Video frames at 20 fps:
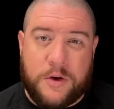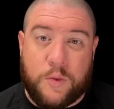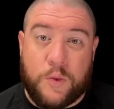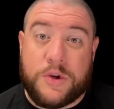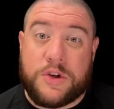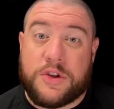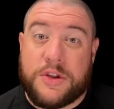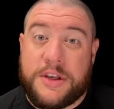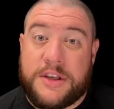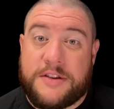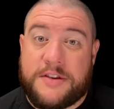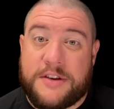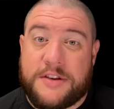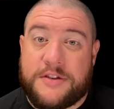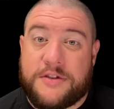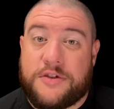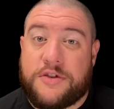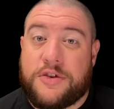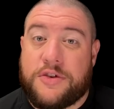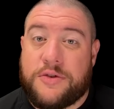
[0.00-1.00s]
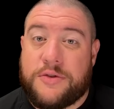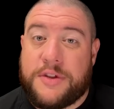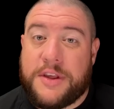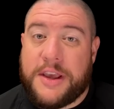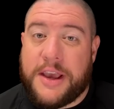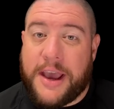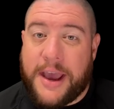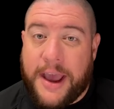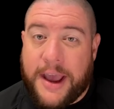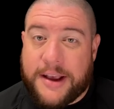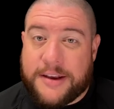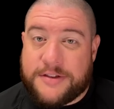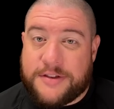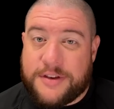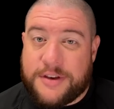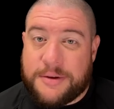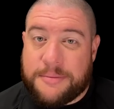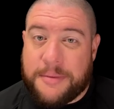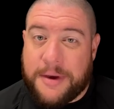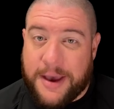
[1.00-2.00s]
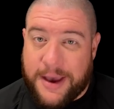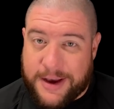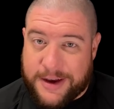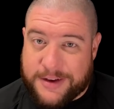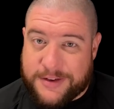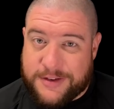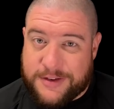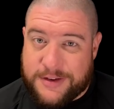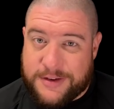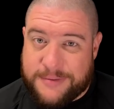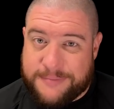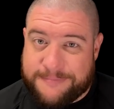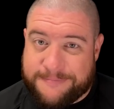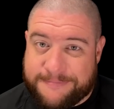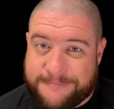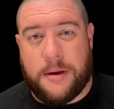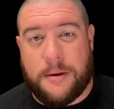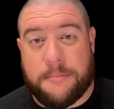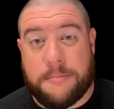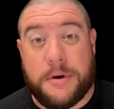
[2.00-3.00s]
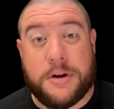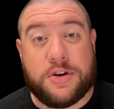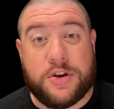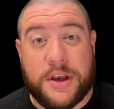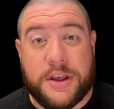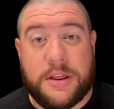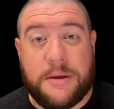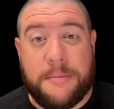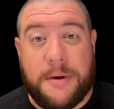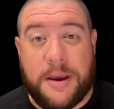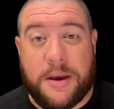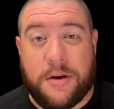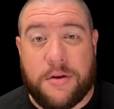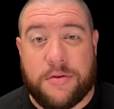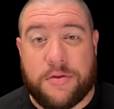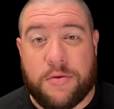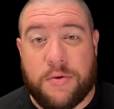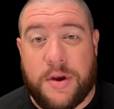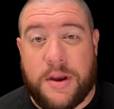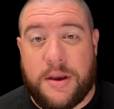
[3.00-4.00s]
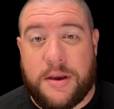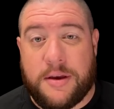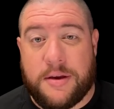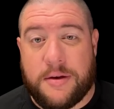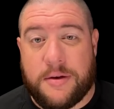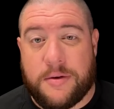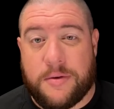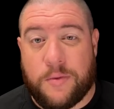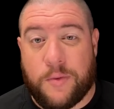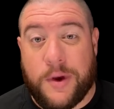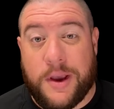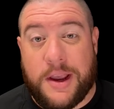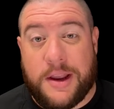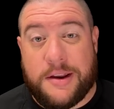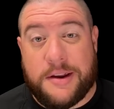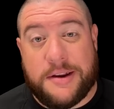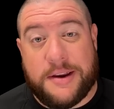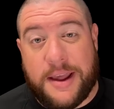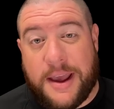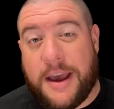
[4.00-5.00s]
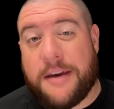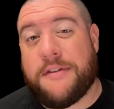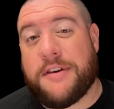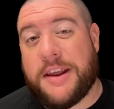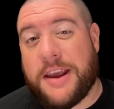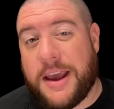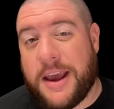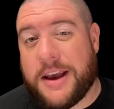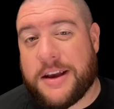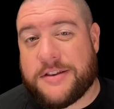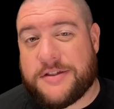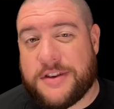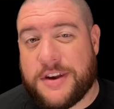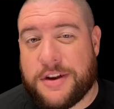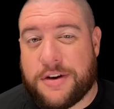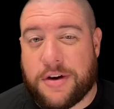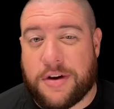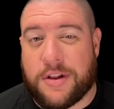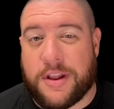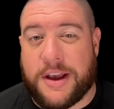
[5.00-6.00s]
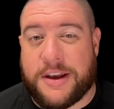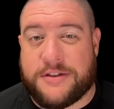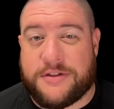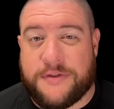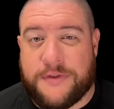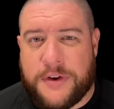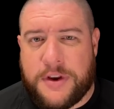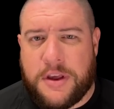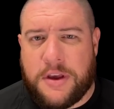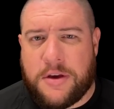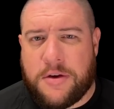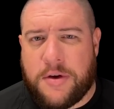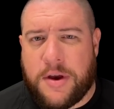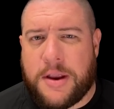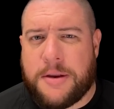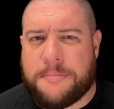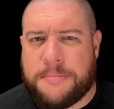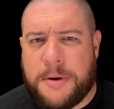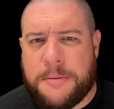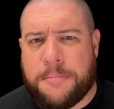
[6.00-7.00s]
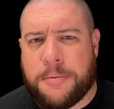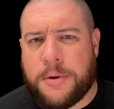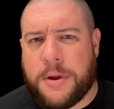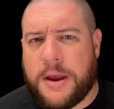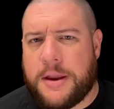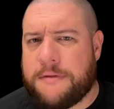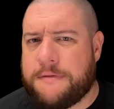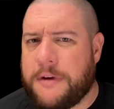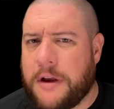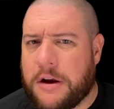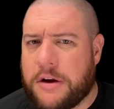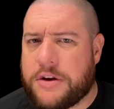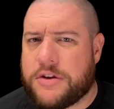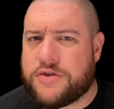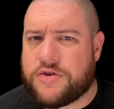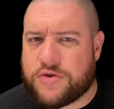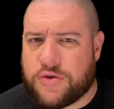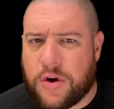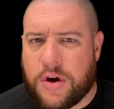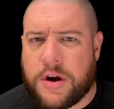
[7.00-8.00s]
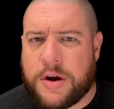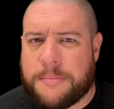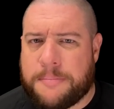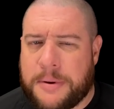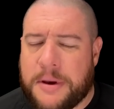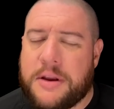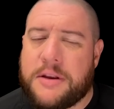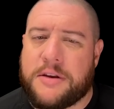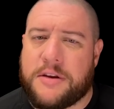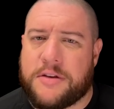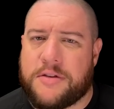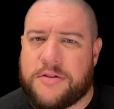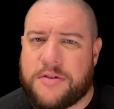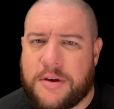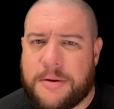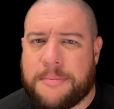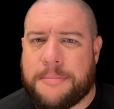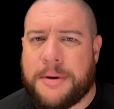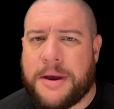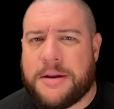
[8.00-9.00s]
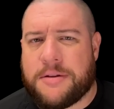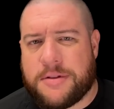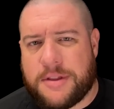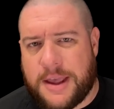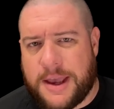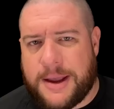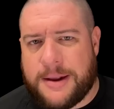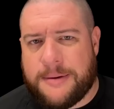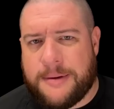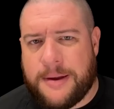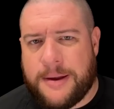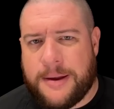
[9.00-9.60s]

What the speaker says: Which leads us to the Axiom Hex. Much like the Mako 3, we didn't have any Hex in our last video and people had very strong opinions about that.